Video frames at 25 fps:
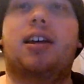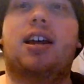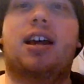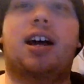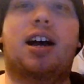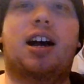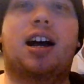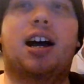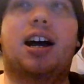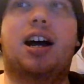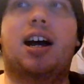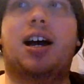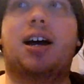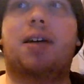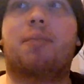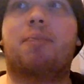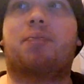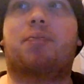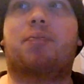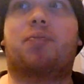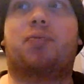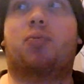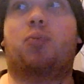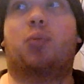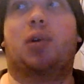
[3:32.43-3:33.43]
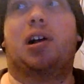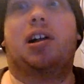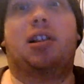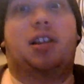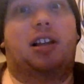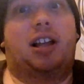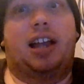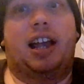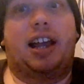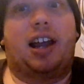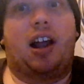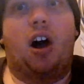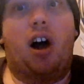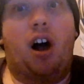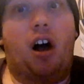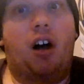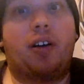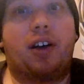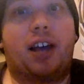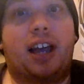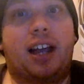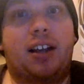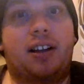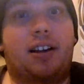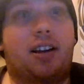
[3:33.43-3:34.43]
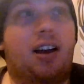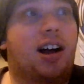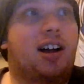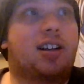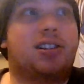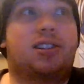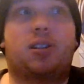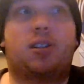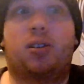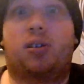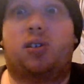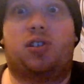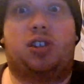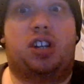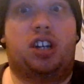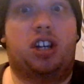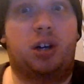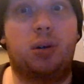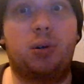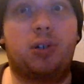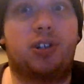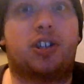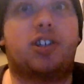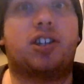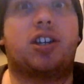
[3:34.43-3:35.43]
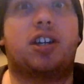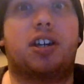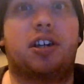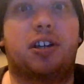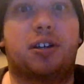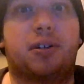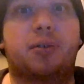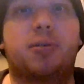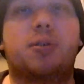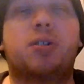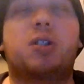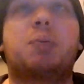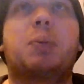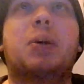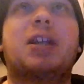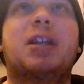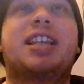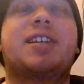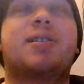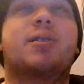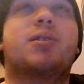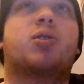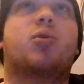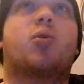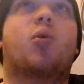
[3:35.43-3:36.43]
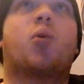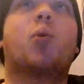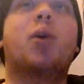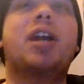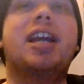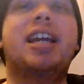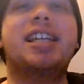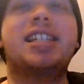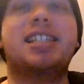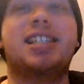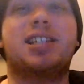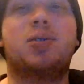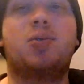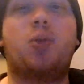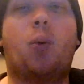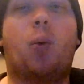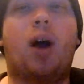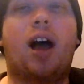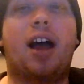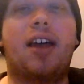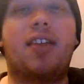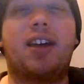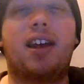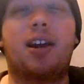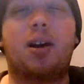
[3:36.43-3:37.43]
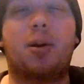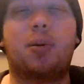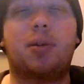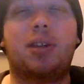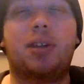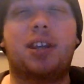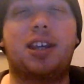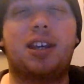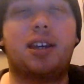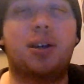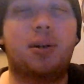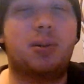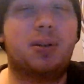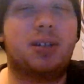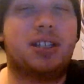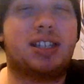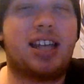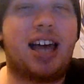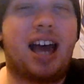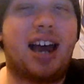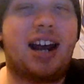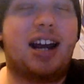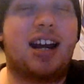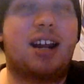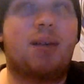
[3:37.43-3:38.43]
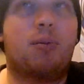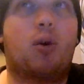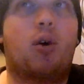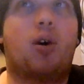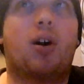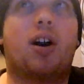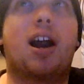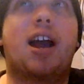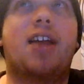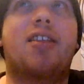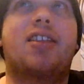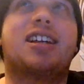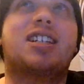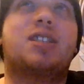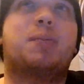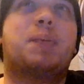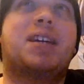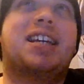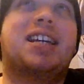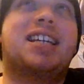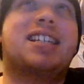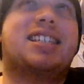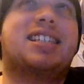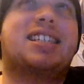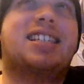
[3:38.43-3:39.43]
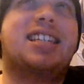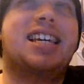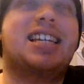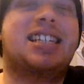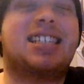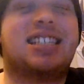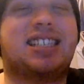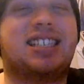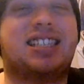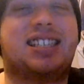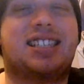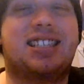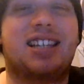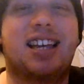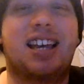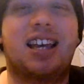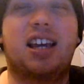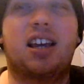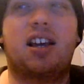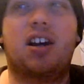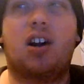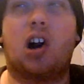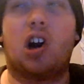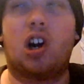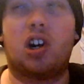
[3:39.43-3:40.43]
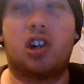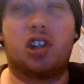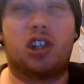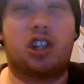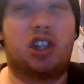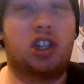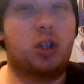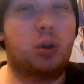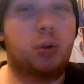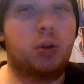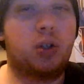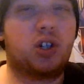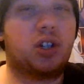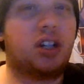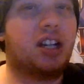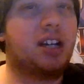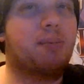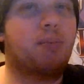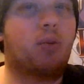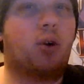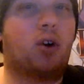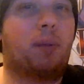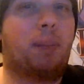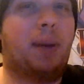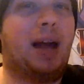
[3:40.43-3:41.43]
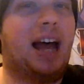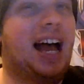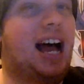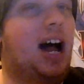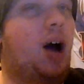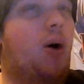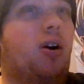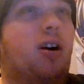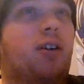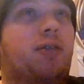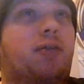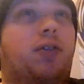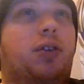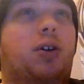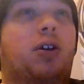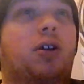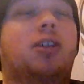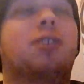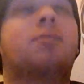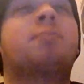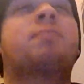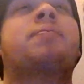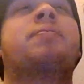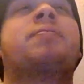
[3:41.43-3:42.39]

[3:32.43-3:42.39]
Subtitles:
well, like all consoles used to use, but there's a reason why they don't use that anymore, and that's because discs are usually more powerful.